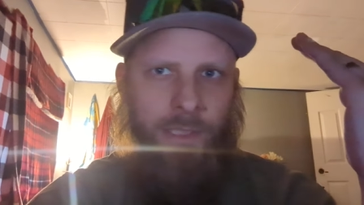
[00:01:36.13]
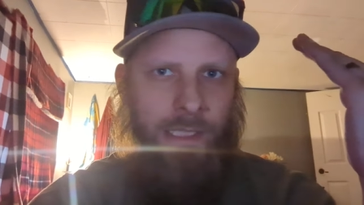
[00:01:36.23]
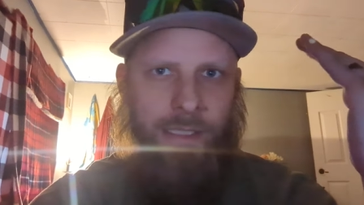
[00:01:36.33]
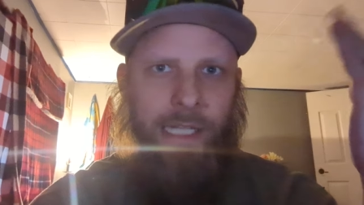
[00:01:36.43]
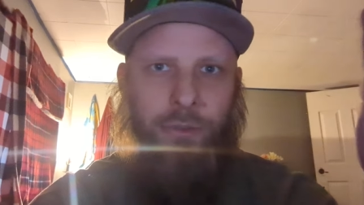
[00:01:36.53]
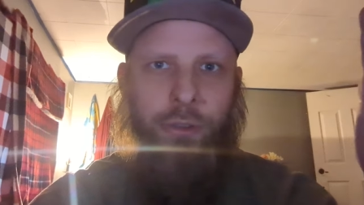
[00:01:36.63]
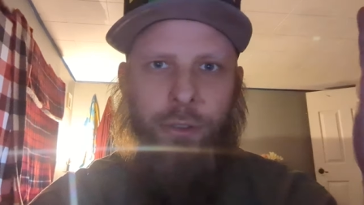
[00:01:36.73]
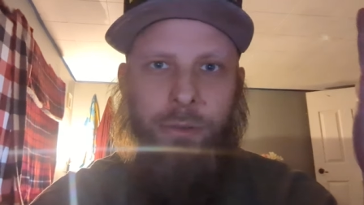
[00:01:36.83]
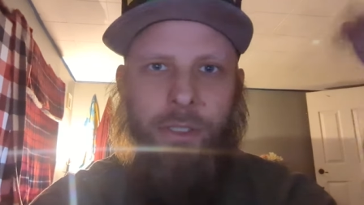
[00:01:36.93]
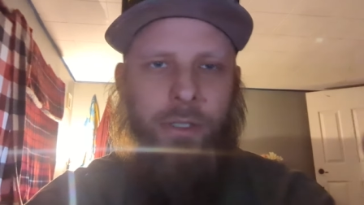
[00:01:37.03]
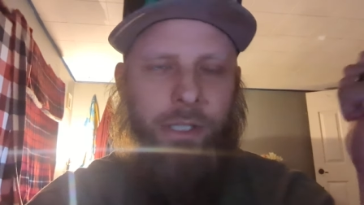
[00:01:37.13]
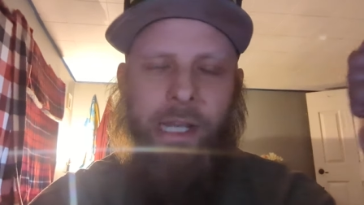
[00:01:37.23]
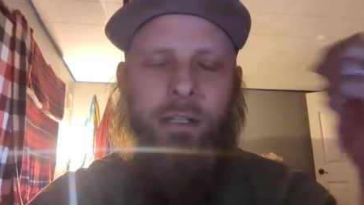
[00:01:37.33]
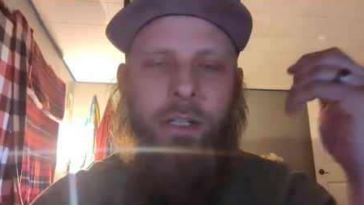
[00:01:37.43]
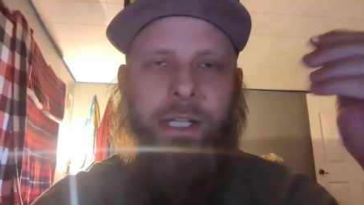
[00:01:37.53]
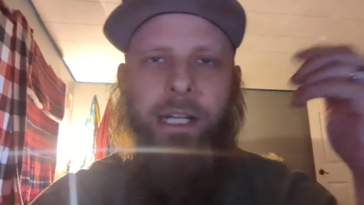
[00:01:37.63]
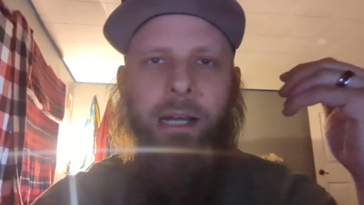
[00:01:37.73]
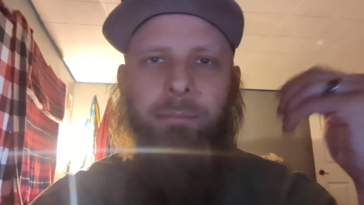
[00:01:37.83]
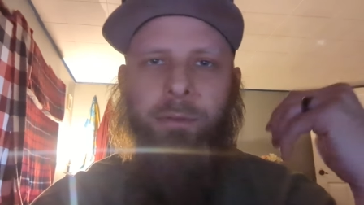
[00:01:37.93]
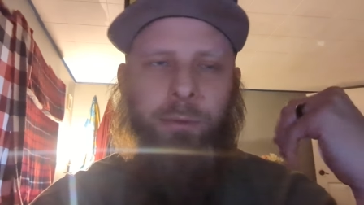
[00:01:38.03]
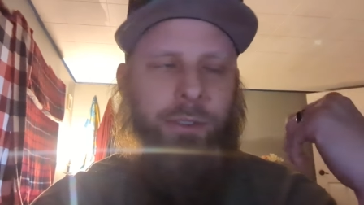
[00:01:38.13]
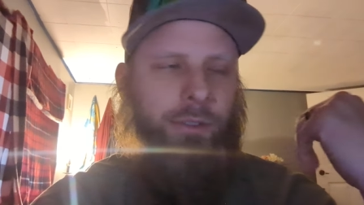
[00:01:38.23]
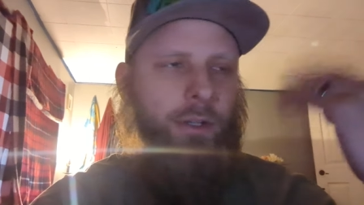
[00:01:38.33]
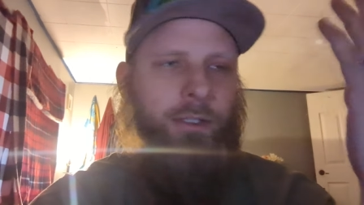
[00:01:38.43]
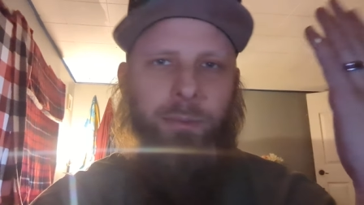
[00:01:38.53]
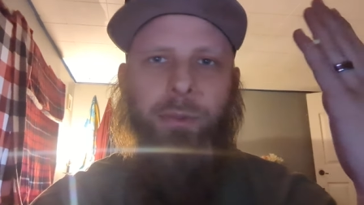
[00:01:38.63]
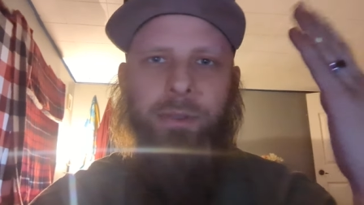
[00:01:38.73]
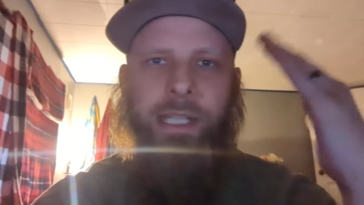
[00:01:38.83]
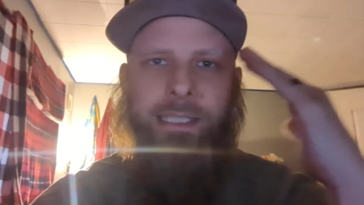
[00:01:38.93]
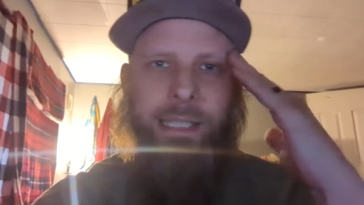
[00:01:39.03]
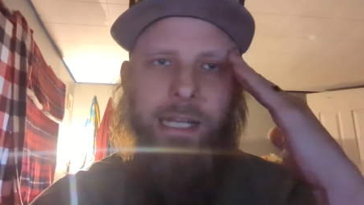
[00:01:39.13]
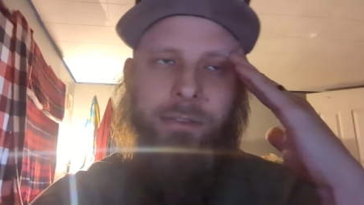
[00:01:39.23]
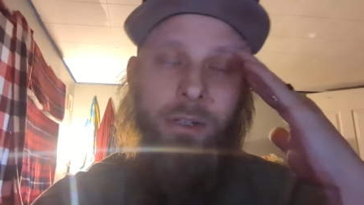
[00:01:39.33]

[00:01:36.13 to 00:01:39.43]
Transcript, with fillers: is that true? You know, you got to look it up before you start spewing things out.